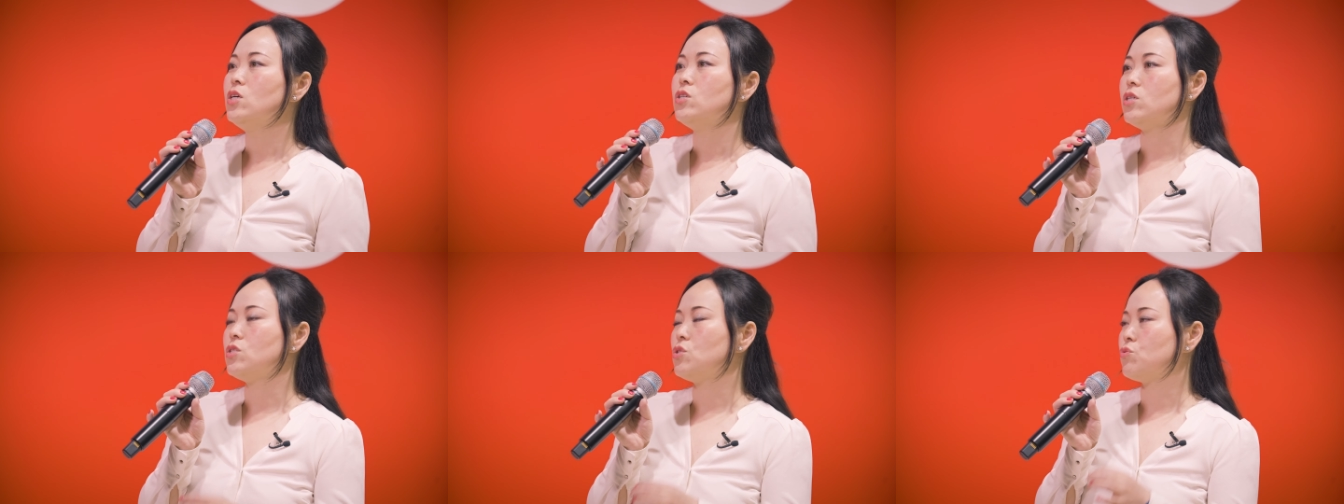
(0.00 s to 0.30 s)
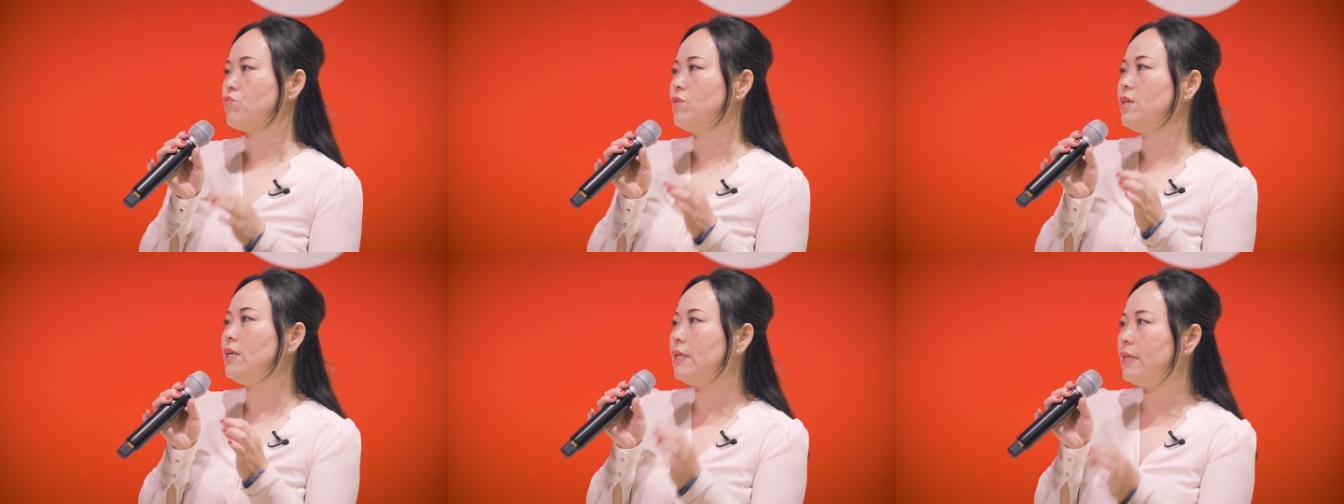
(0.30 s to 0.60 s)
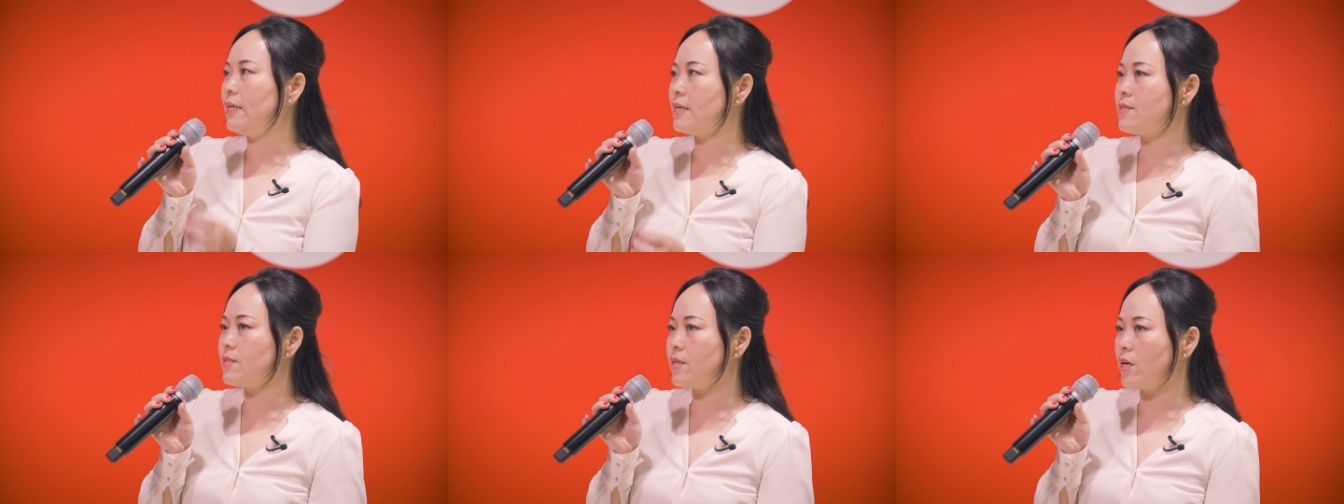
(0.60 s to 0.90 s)
It's yeah.
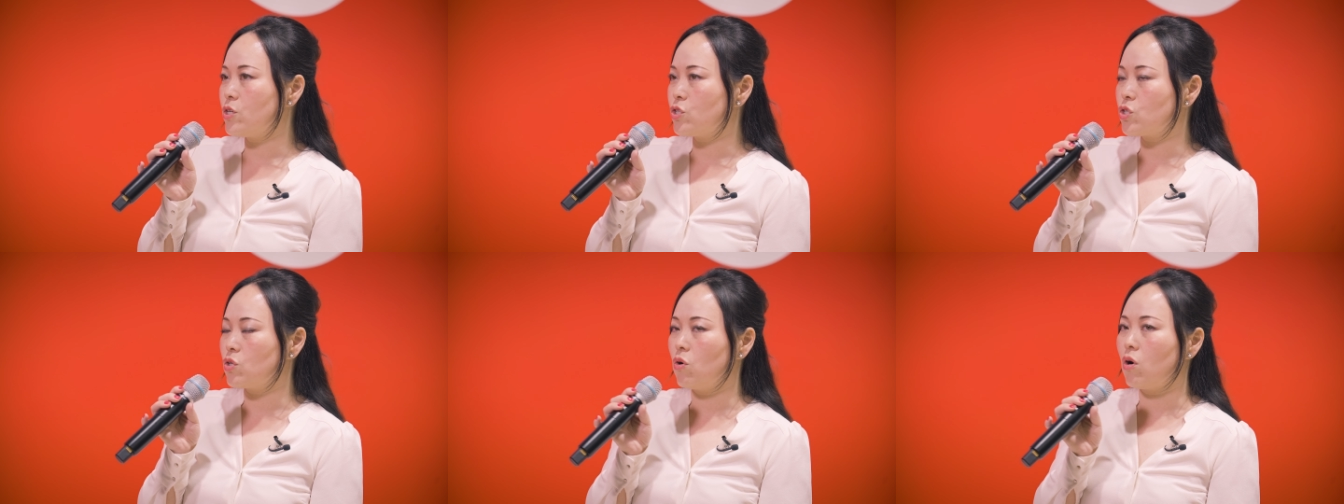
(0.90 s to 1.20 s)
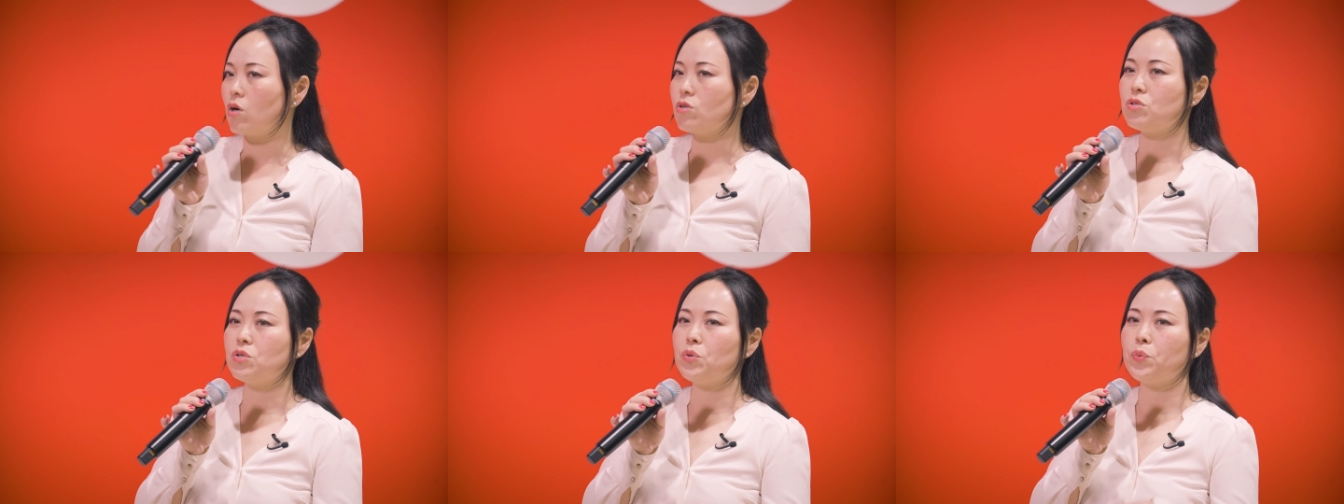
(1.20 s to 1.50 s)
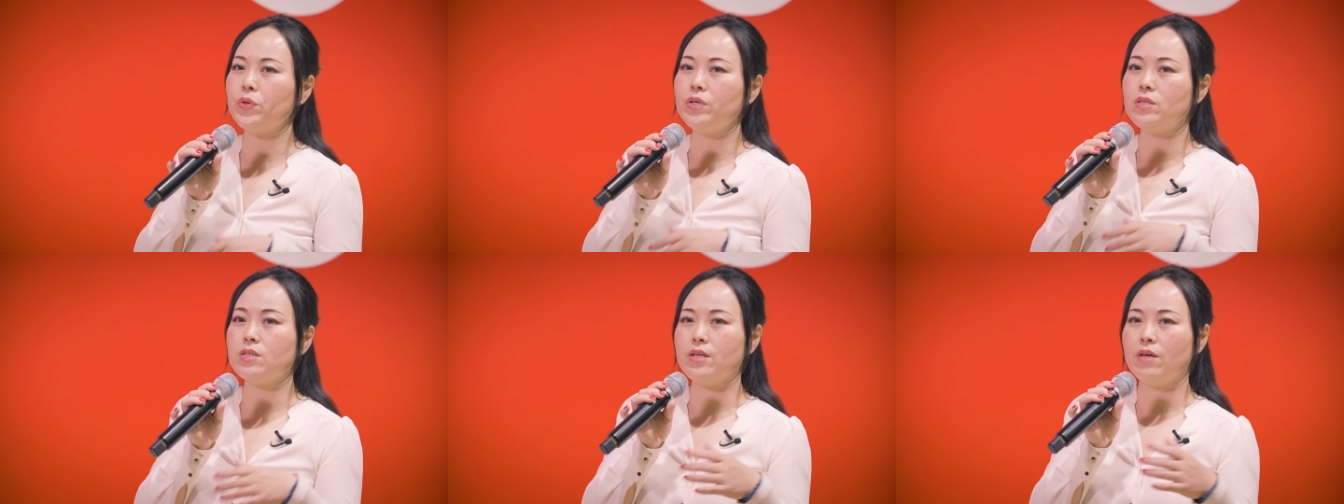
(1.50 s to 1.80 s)
really essential also
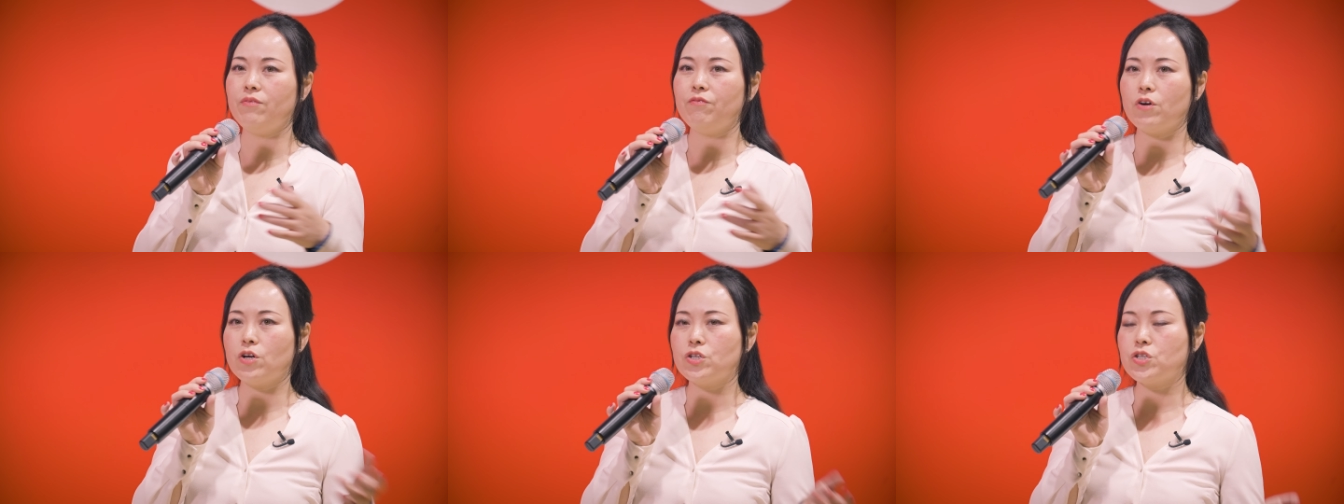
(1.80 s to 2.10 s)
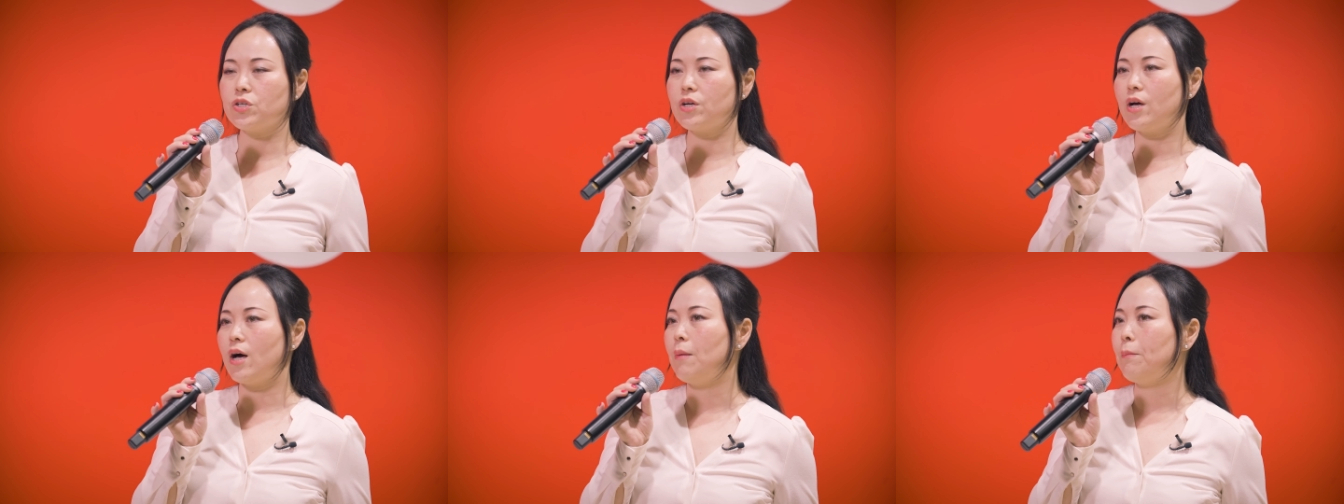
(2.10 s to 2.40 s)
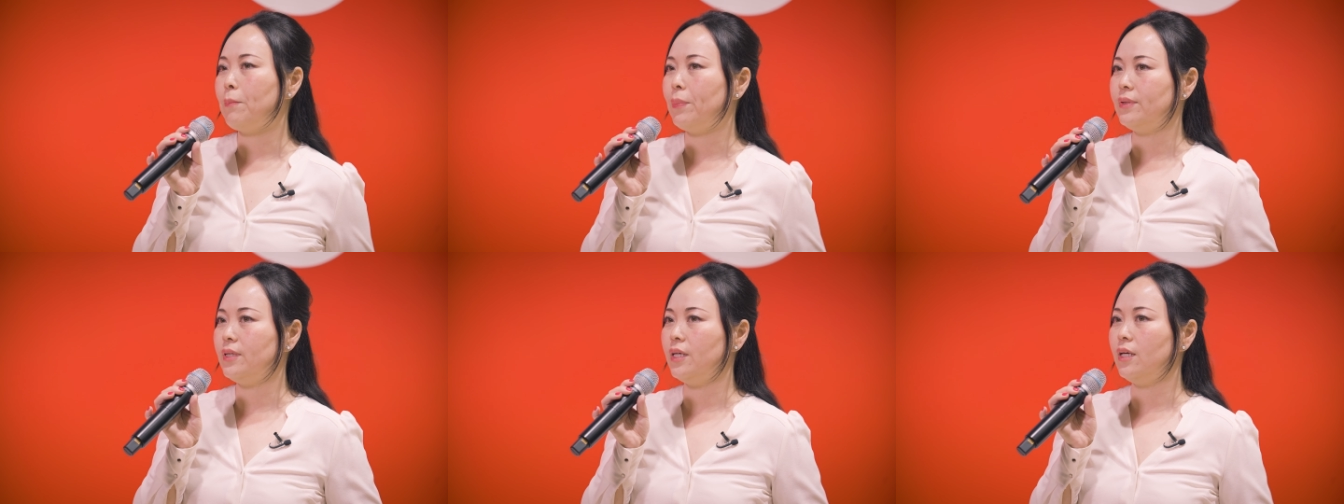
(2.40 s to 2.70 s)
with inverter
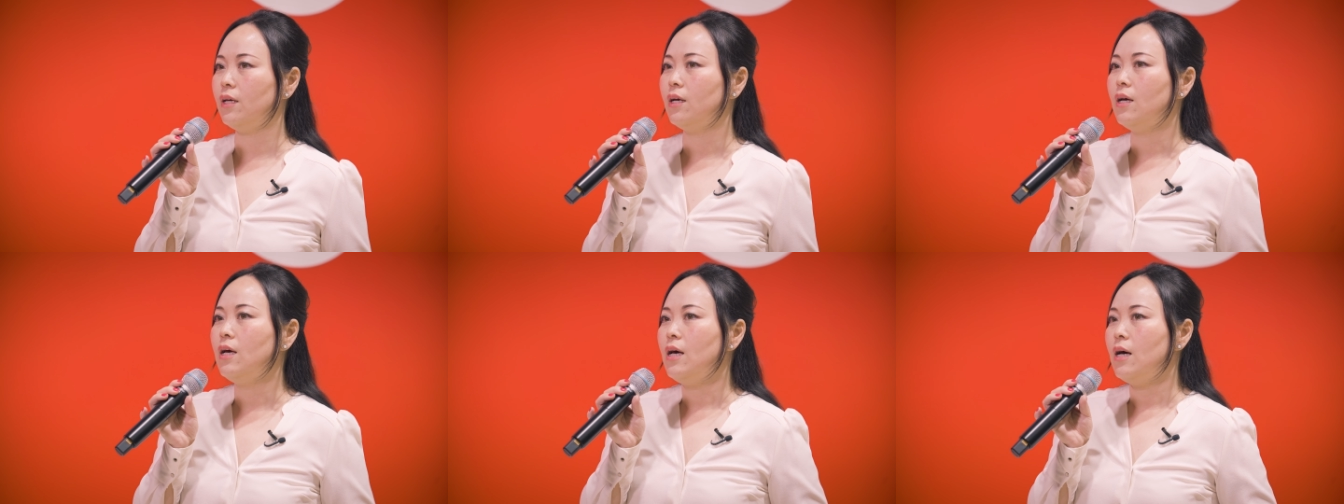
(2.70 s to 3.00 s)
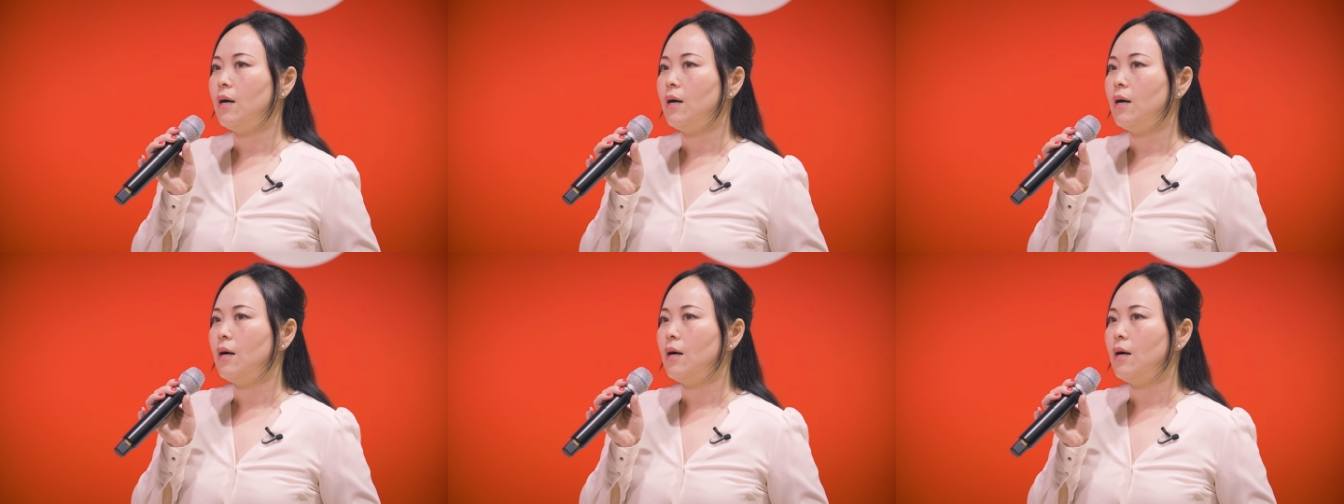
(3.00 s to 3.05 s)
company.